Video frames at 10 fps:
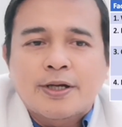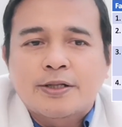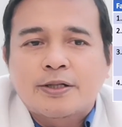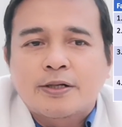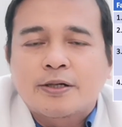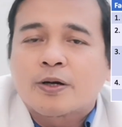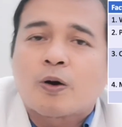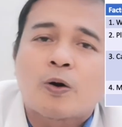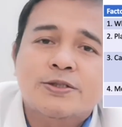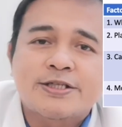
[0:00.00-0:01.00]
and the
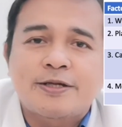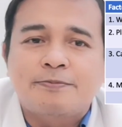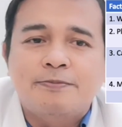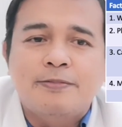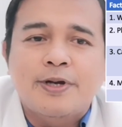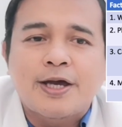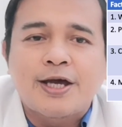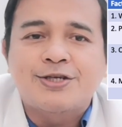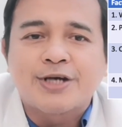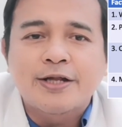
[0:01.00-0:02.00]
causative
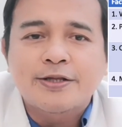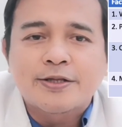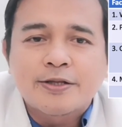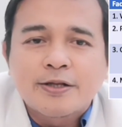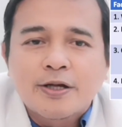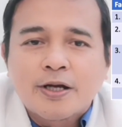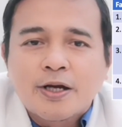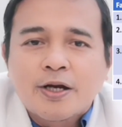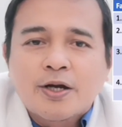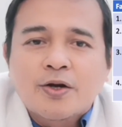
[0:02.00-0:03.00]
agent
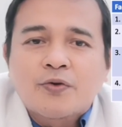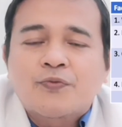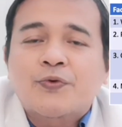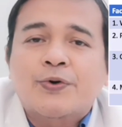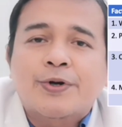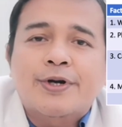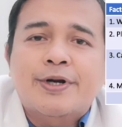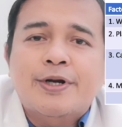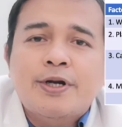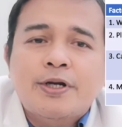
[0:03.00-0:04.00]

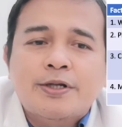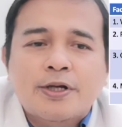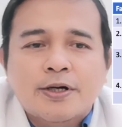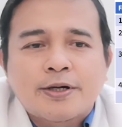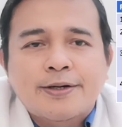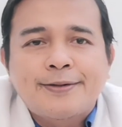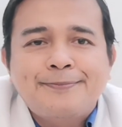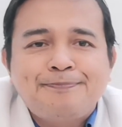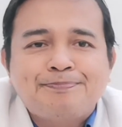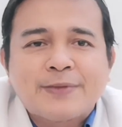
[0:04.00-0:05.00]
for the
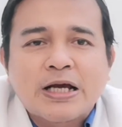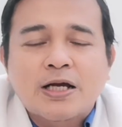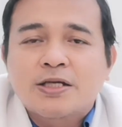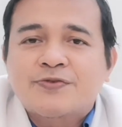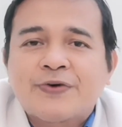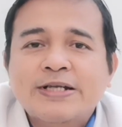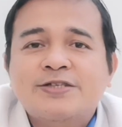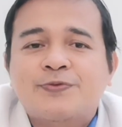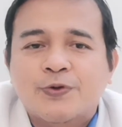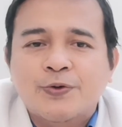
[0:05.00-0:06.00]

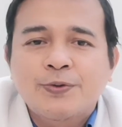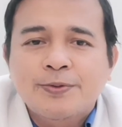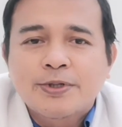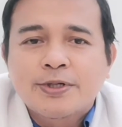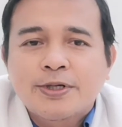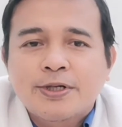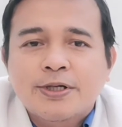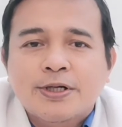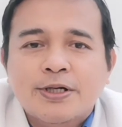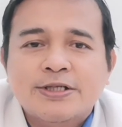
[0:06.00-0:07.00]
Spanish flu,
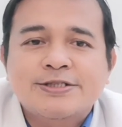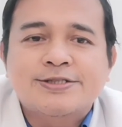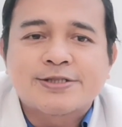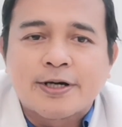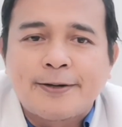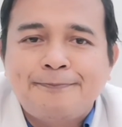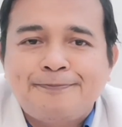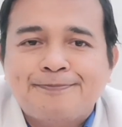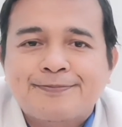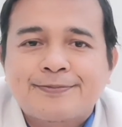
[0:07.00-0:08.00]
it is
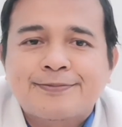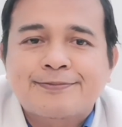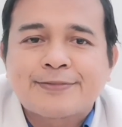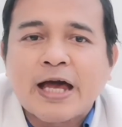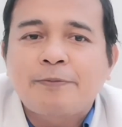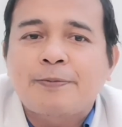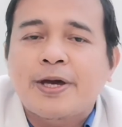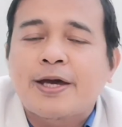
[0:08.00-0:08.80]
type